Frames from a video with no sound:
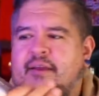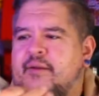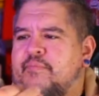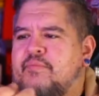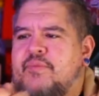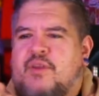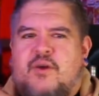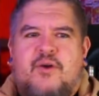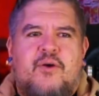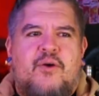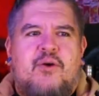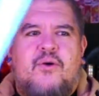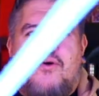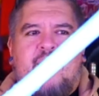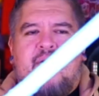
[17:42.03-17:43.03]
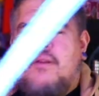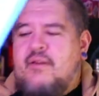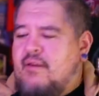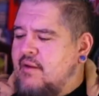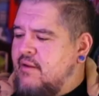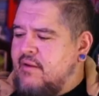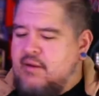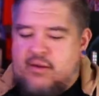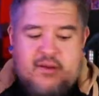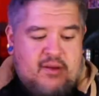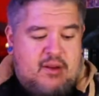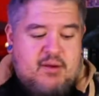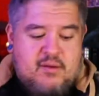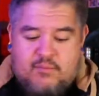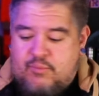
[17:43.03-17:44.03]
Dude,
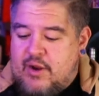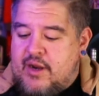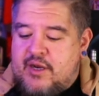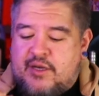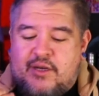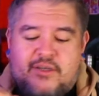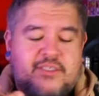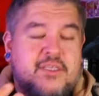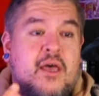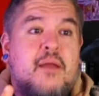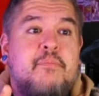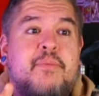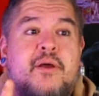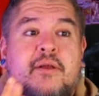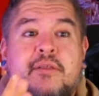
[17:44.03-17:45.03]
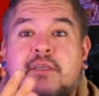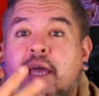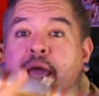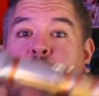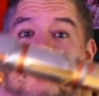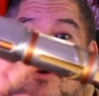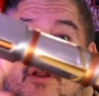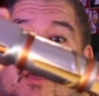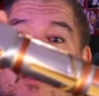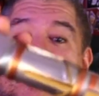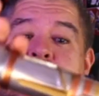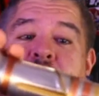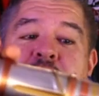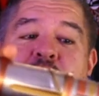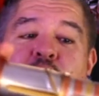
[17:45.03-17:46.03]
Brandon, your son built a pretty
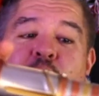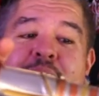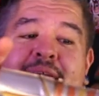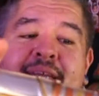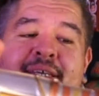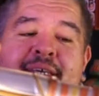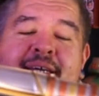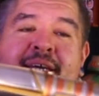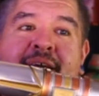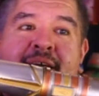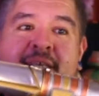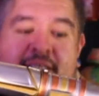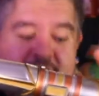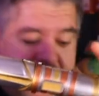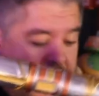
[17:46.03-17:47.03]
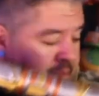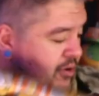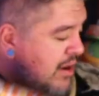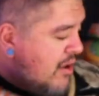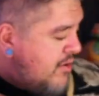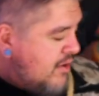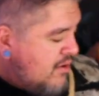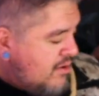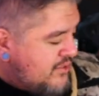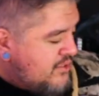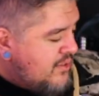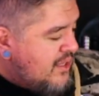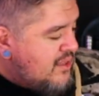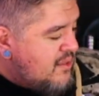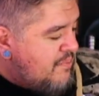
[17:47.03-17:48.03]
sweet saber. Now, you're also
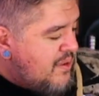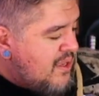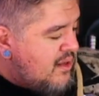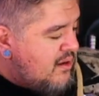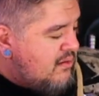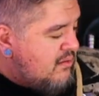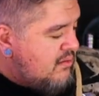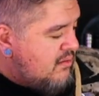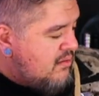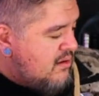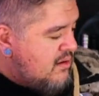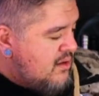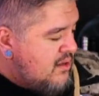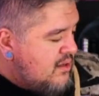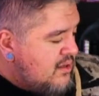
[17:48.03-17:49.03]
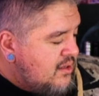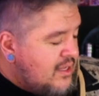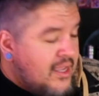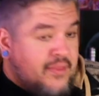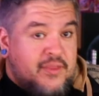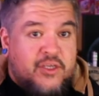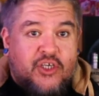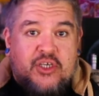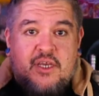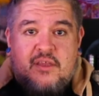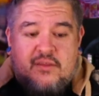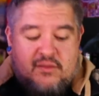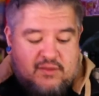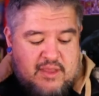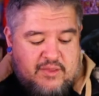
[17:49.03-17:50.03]
getting the pin and the sheath.
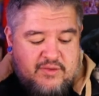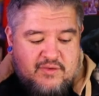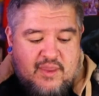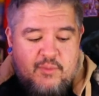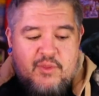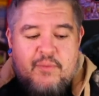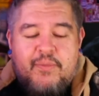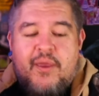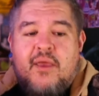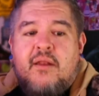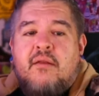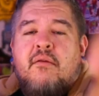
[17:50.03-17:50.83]
Now, this came with a pin,